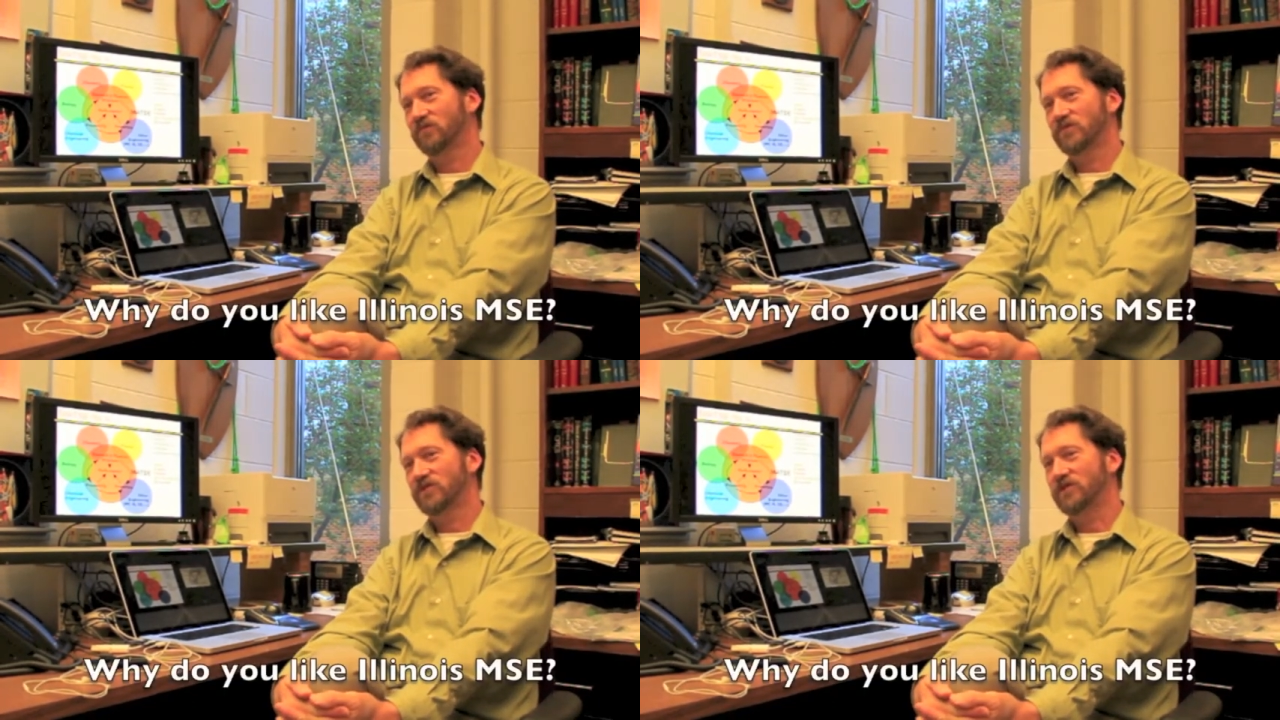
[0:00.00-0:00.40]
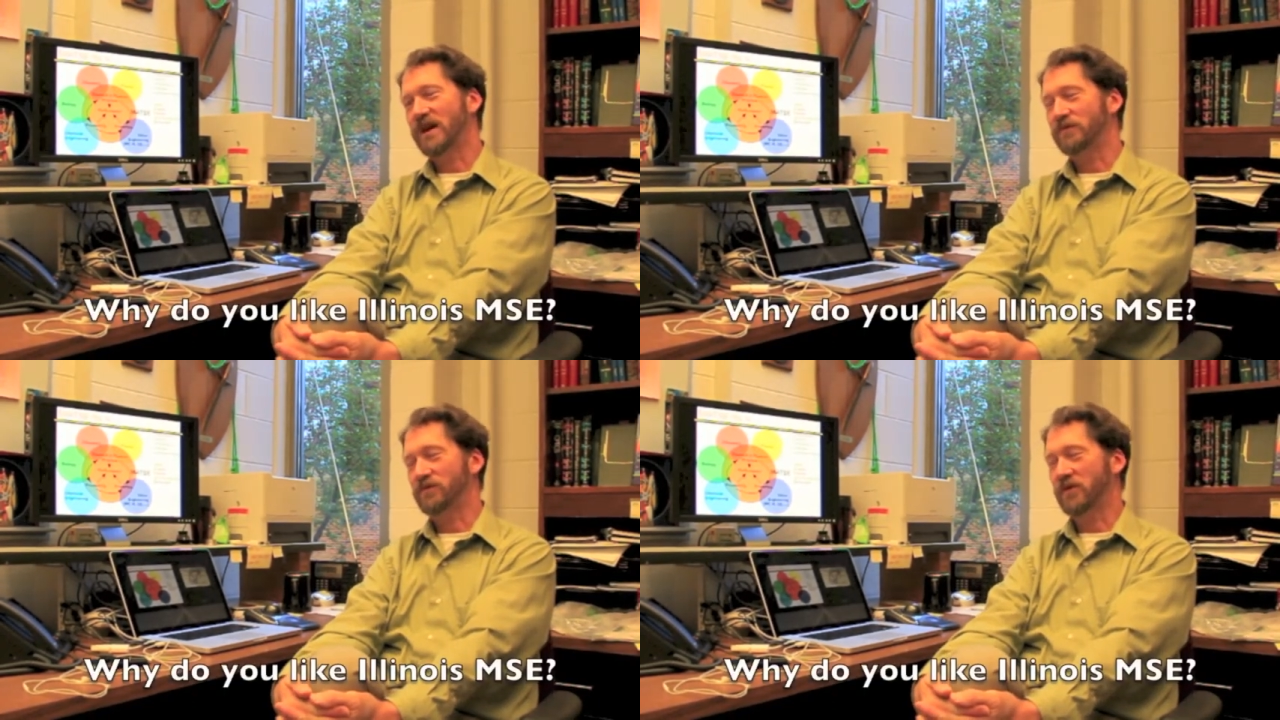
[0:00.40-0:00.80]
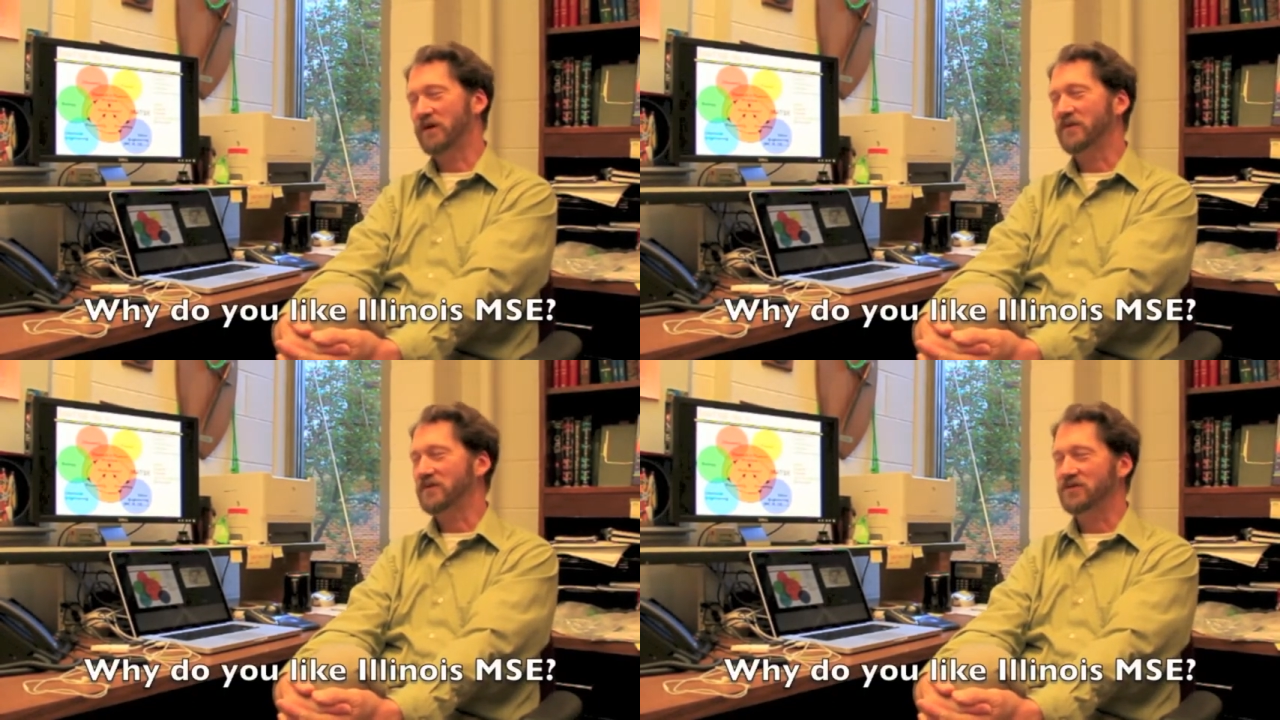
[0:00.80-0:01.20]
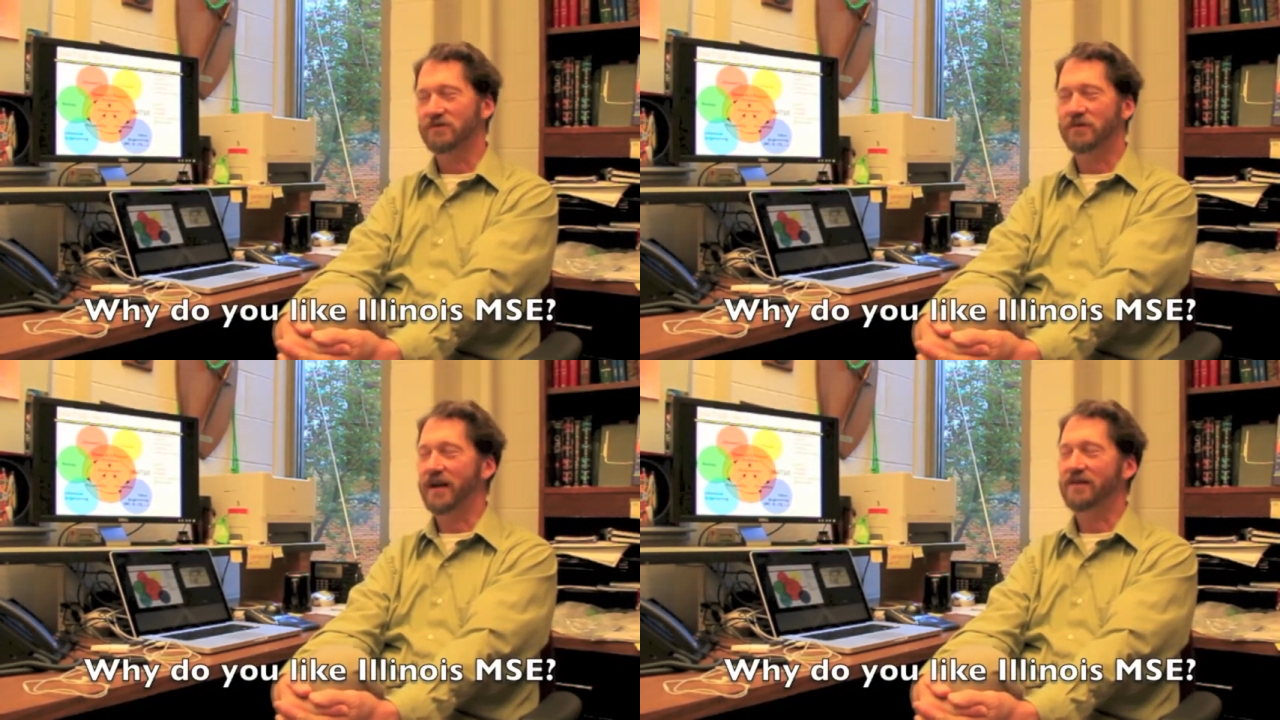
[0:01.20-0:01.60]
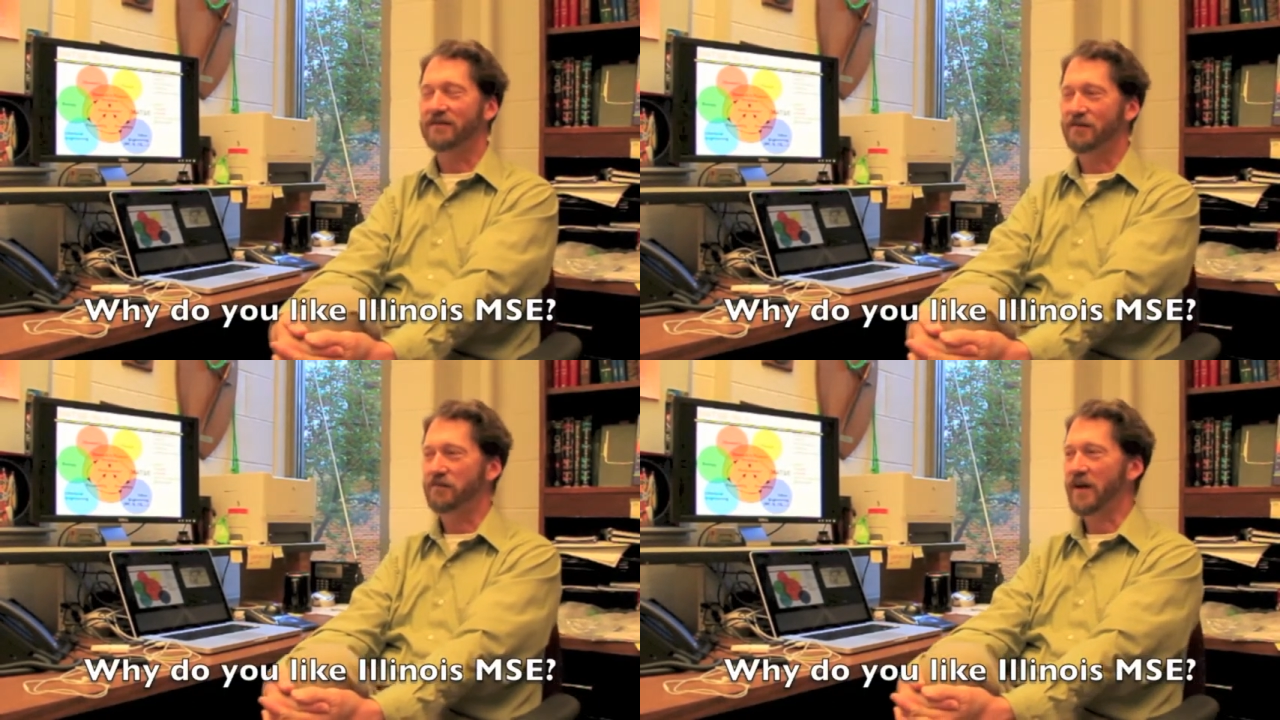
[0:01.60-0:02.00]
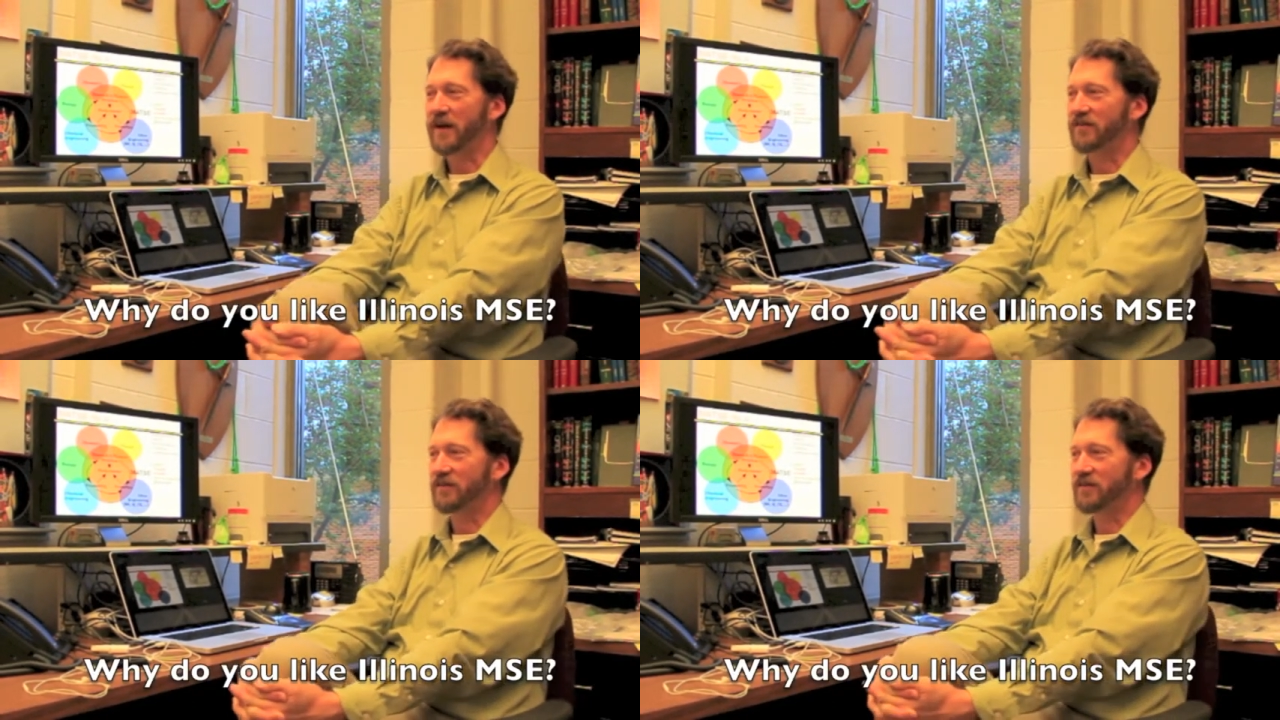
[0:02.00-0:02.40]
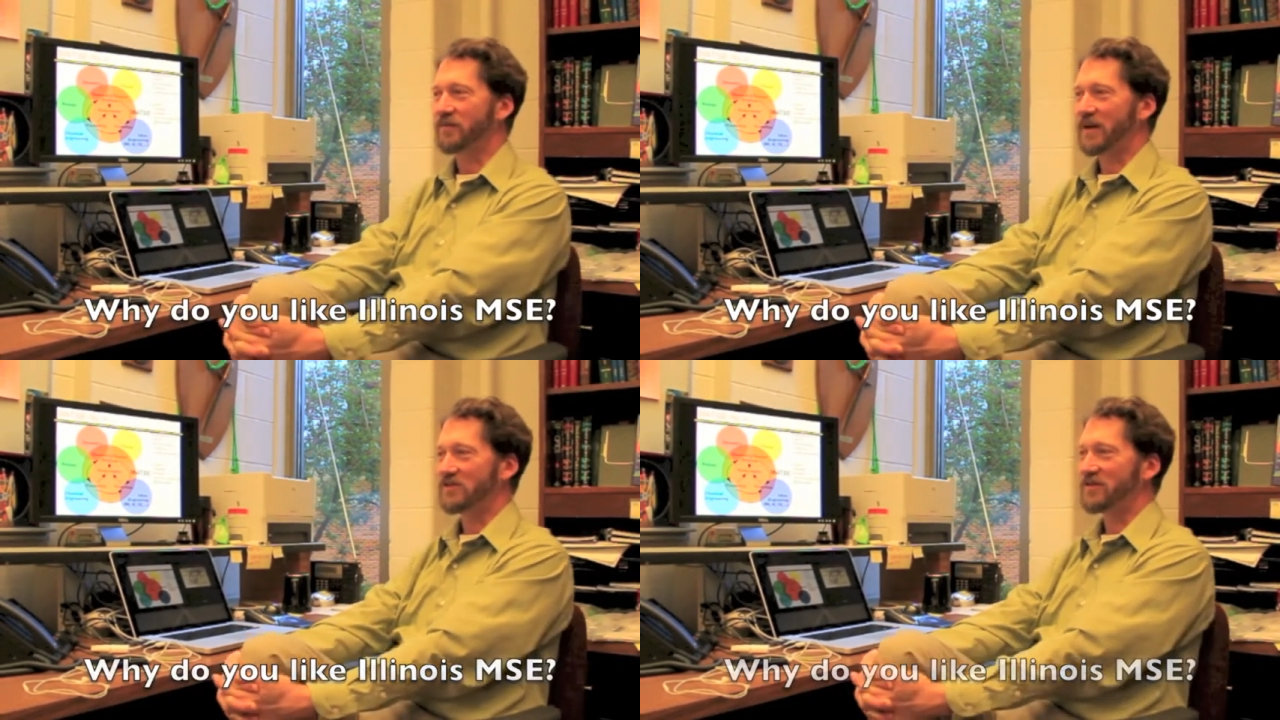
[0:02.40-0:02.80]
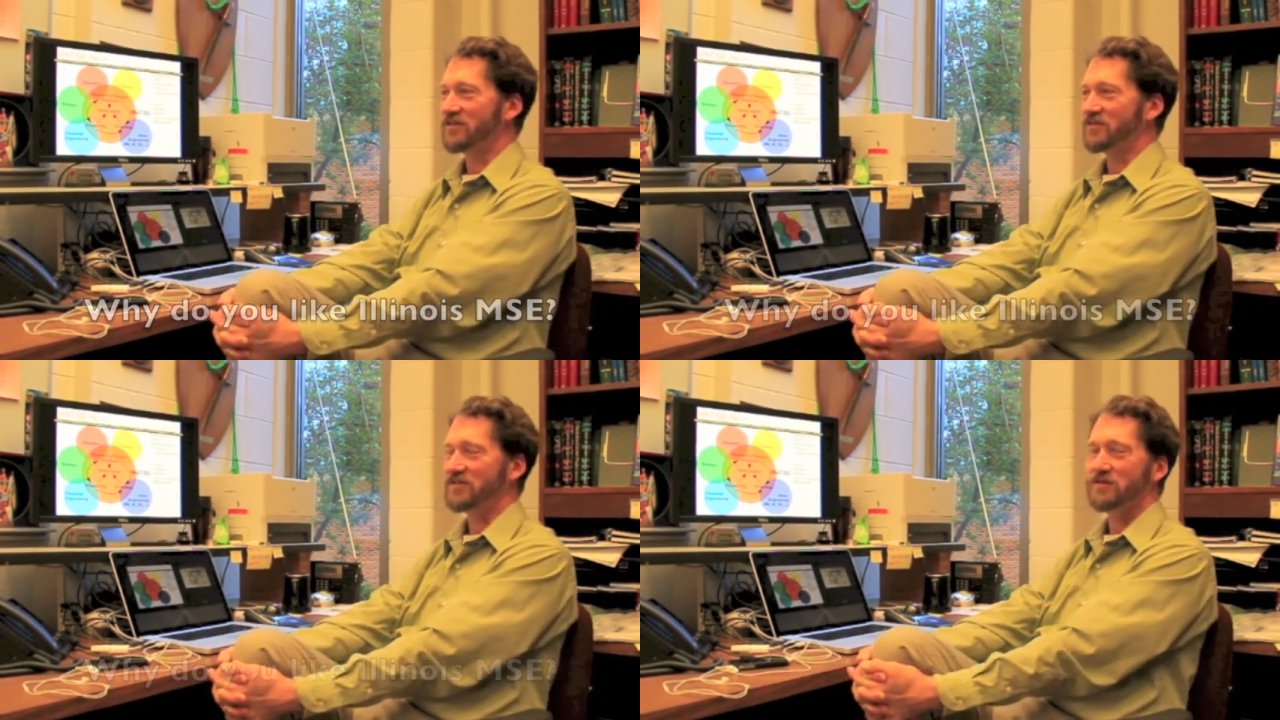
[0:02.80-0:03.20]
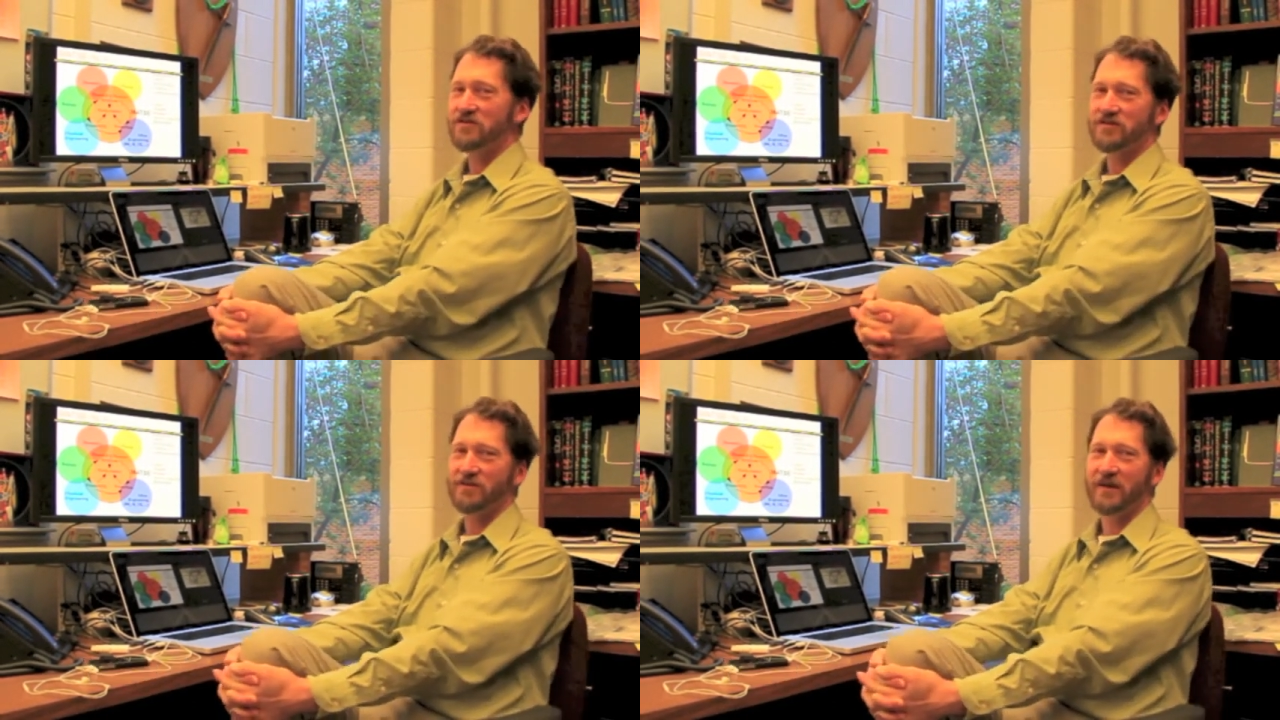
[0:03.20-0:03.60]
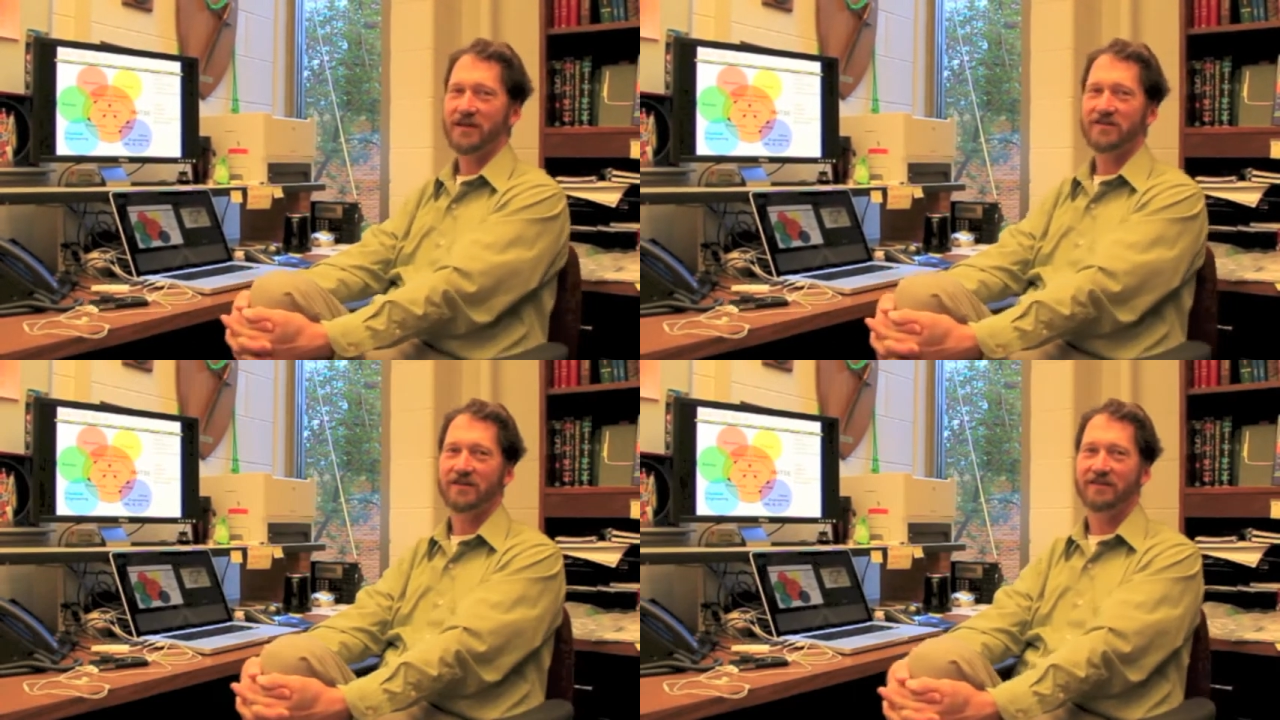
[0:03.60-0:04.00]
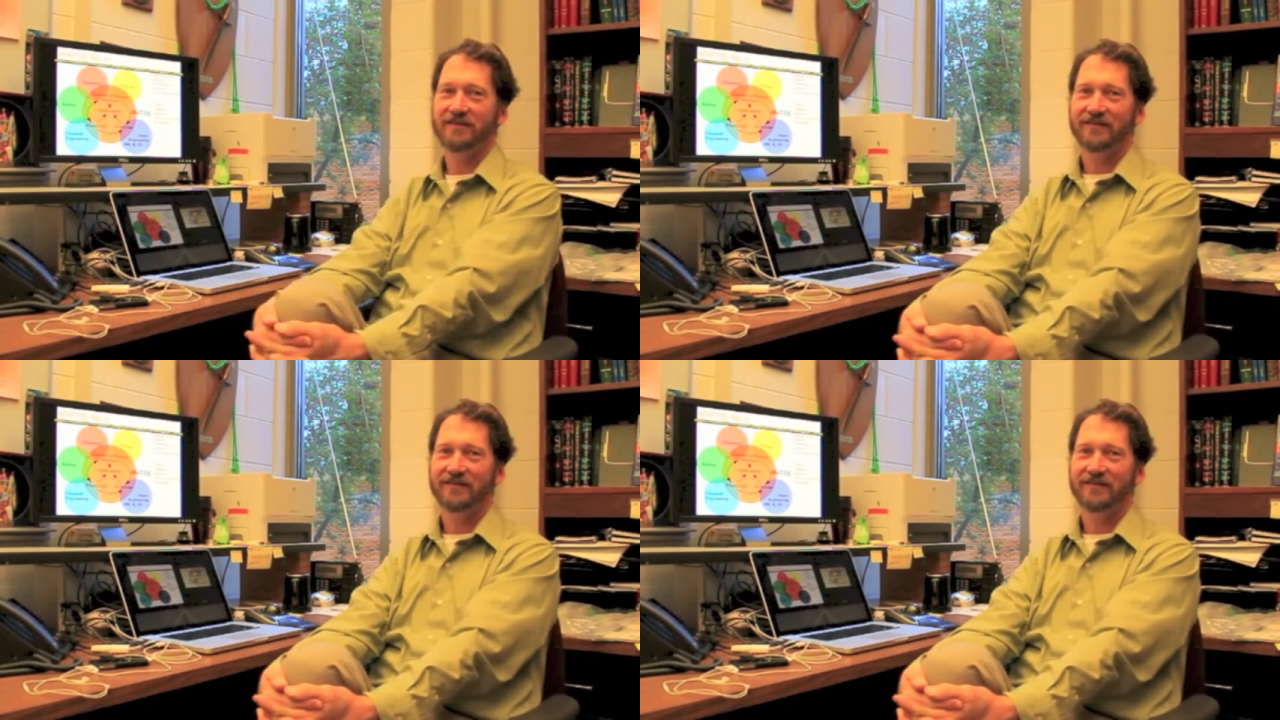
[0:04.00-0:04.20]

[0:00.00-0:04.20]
It's top department. It's great. The faculty are amazing. The students are amazing.